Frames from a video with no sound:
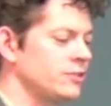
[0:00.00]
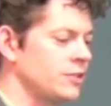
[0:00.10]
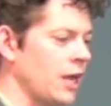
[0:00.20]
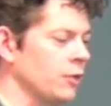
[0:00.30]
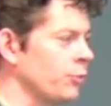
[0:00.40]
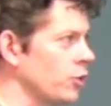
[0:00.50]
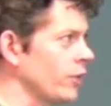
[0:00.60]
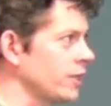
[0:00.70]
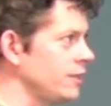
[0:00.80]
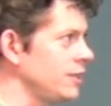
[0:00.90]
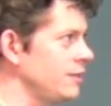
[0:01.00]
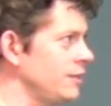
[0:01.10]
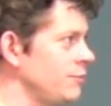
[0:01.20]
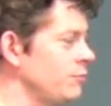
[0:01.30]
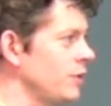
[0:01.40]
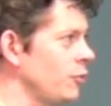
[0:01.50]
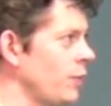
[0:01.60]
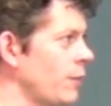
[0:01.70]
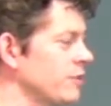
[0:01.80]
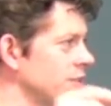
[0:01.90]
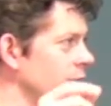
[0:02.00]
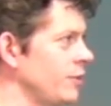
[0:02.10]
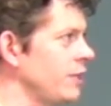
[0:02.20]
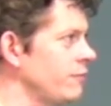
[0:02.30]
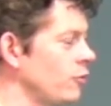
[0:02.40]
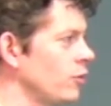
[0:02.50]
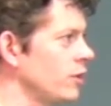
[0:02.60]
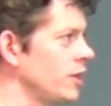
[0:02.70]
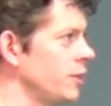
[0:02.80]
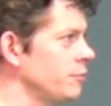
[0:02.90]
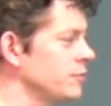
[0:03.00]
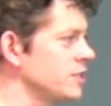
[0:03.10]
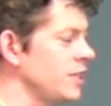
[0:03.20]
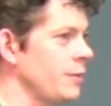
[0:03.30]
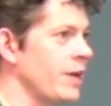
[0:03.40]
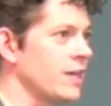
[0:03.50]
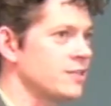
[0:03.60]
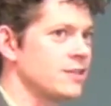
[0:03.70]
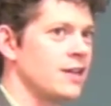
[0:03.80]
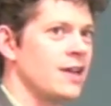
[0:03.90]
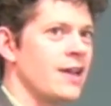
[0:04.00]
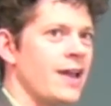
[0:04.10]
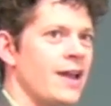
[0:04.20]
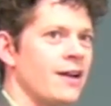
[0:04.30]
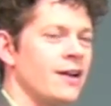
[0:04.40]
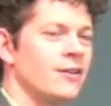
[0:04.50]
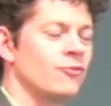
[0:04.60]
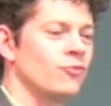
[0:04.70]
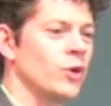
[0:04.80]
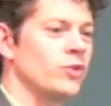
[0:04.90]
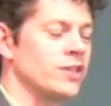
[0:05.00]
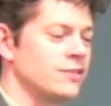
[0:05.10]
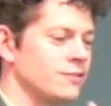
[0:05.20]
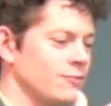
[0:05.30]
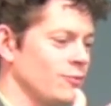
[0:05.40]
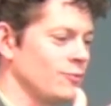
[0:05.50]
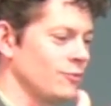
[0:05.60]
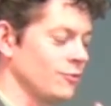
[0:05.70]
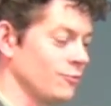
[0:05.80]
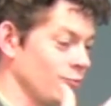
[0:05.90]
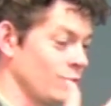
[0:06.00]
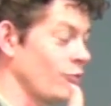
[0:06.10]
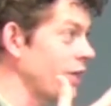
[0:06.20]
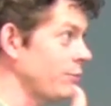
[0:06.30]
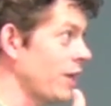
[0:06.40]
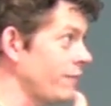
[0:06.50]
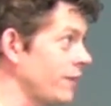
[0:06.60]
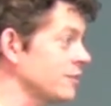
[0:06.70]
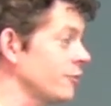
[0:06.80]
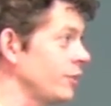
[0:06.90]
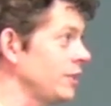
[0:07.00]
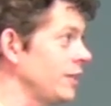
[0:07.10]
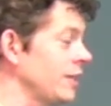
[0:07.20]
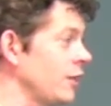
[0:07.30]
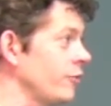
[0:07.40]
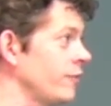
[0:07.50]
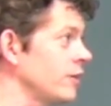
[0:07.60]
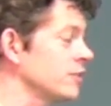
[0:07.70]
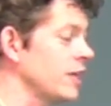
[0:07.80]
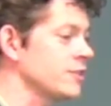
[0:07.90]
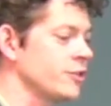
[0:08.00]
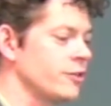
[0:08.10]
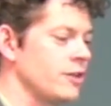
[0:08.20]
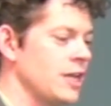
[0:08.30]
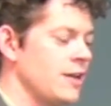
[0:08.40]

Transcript: Donald Berwick, the Obama's nominee for CMS, wrote this great manifesto in Health Affairs last year